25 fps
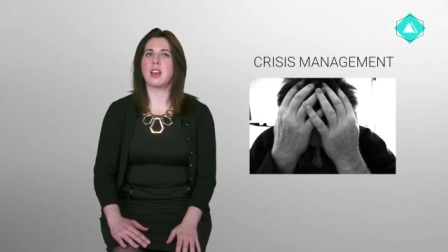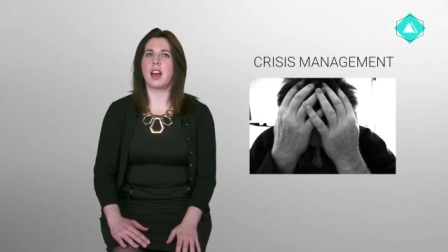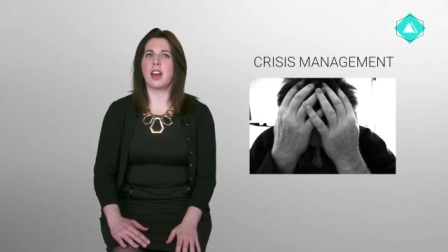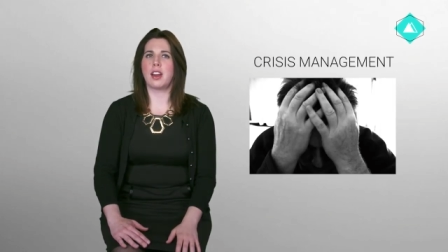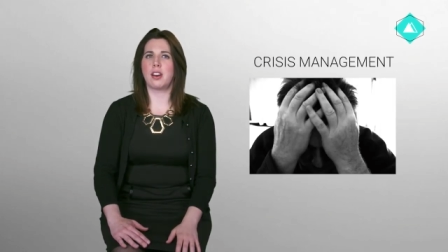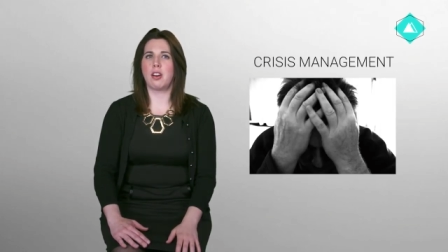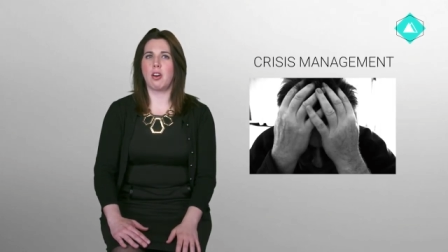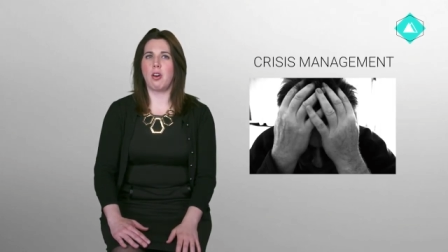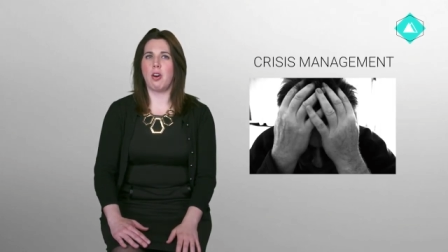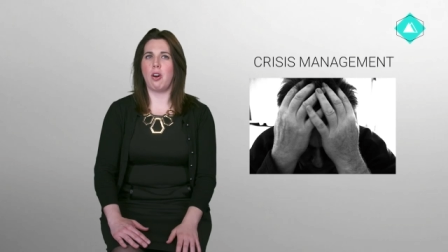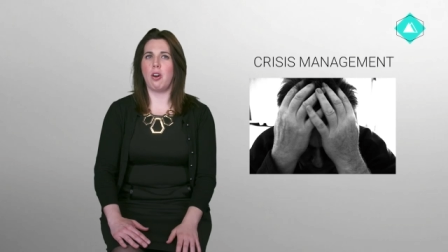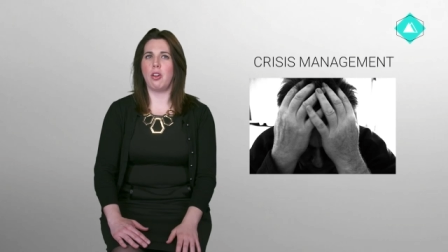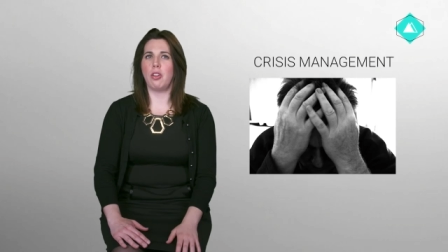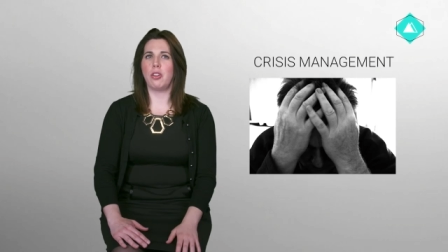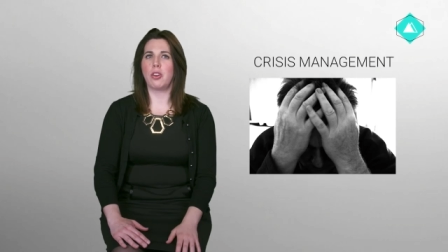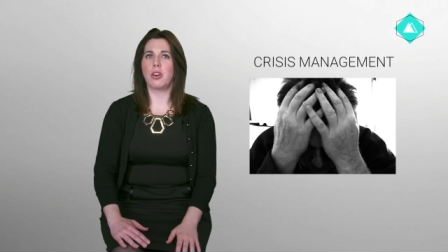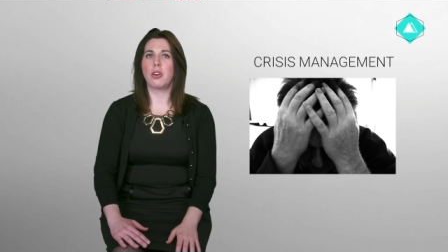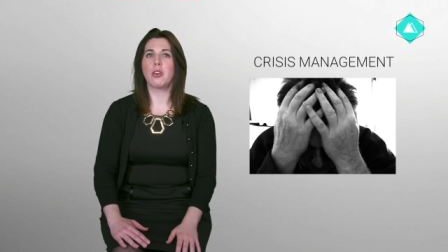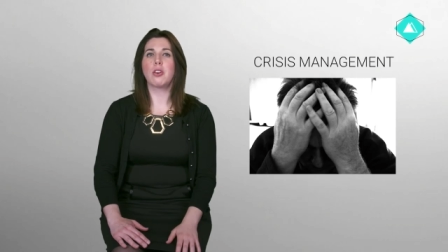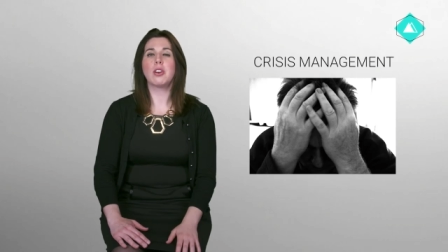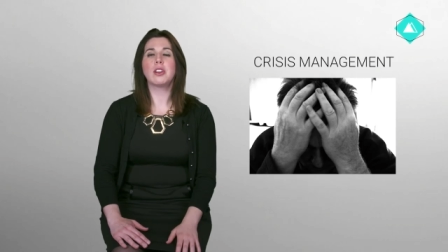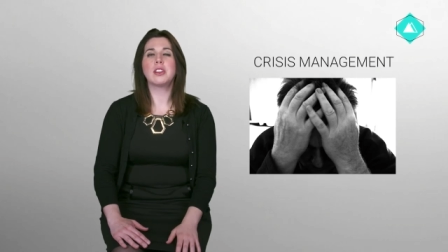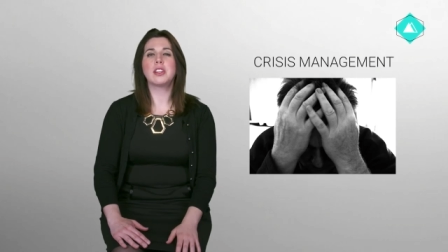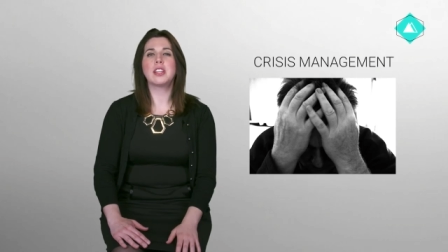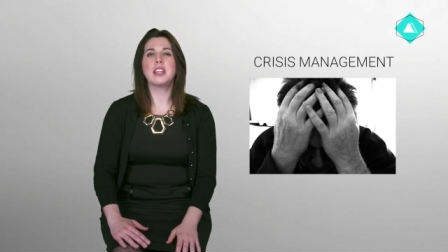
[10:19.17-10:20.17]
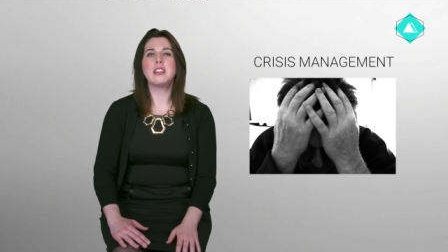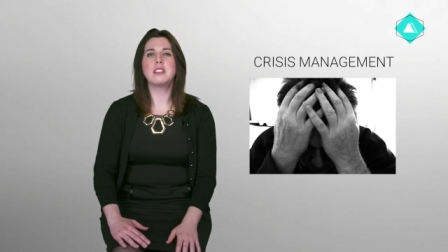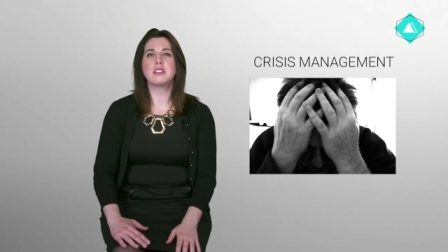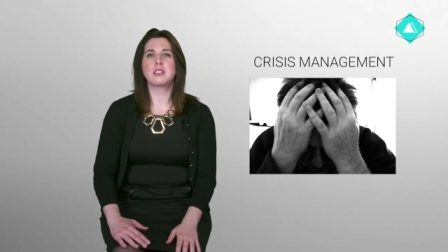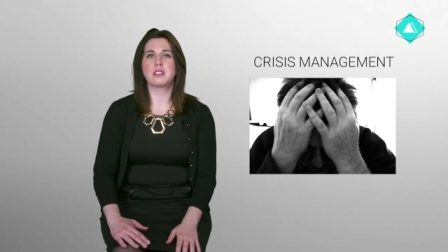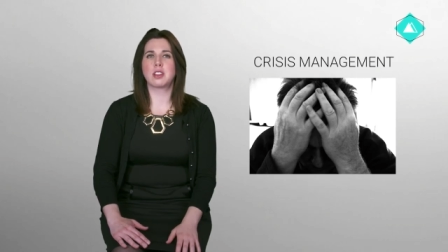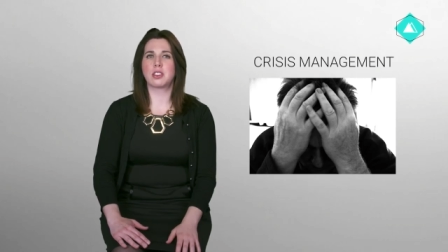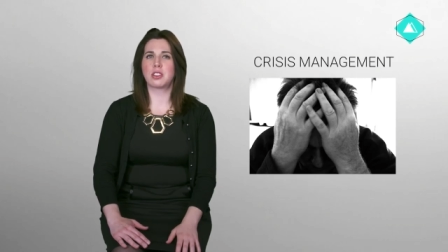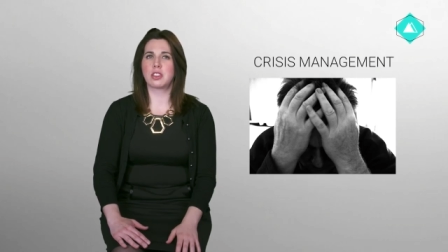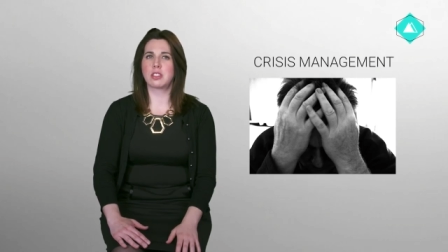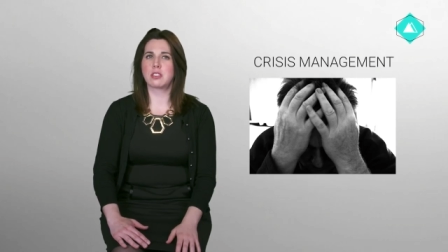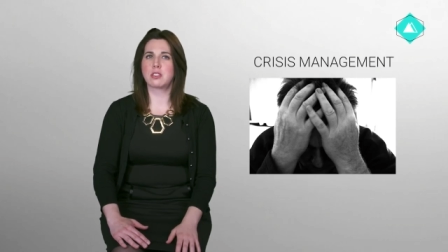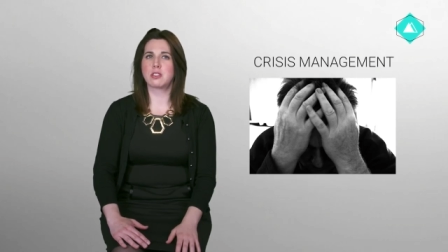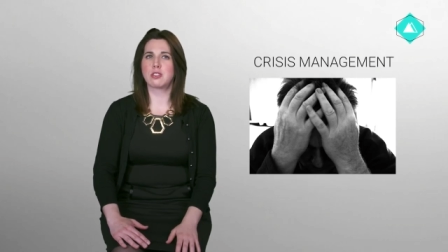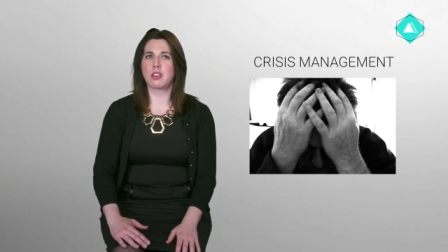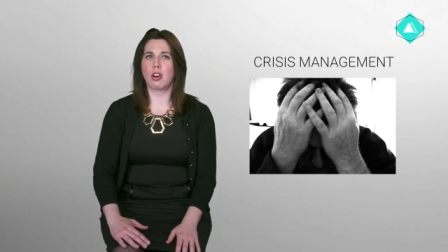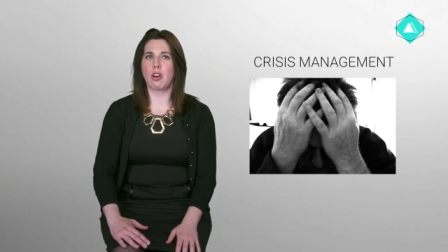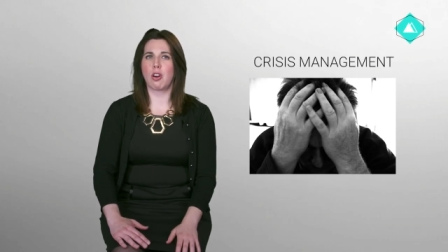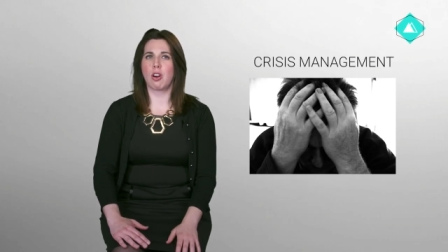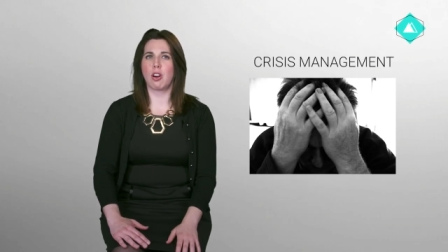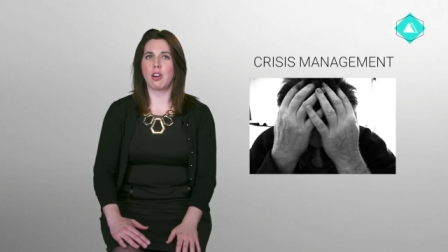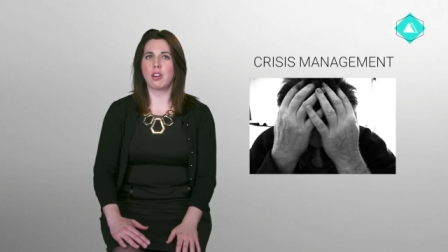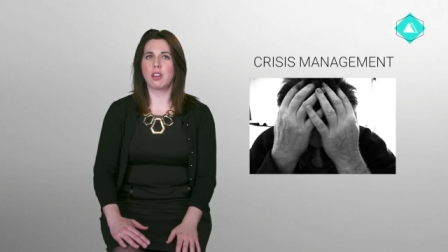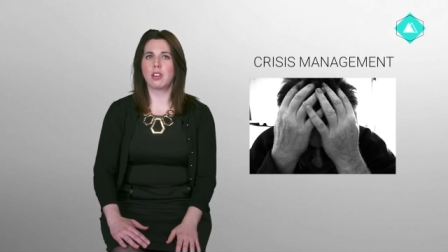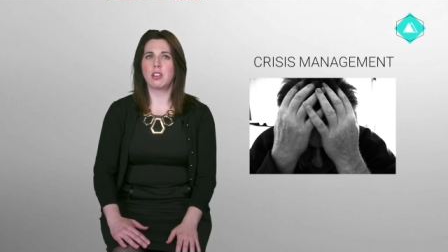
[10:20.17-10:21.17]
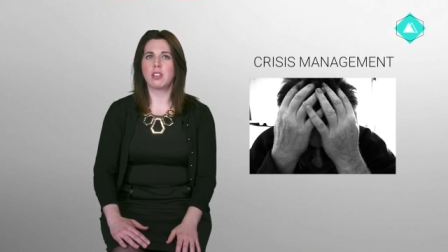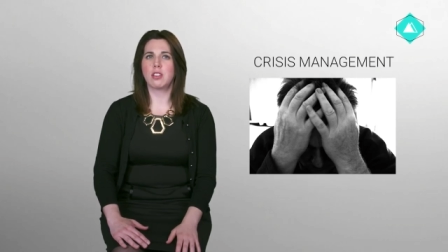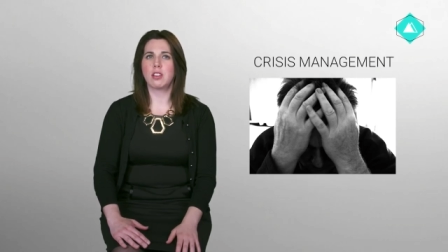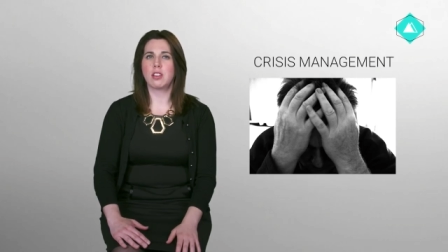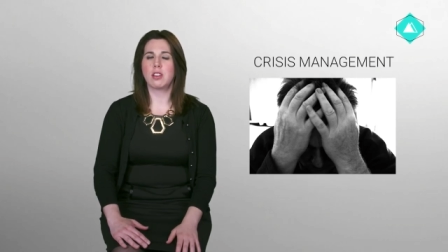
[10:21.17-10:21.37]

at all, or at least at the start.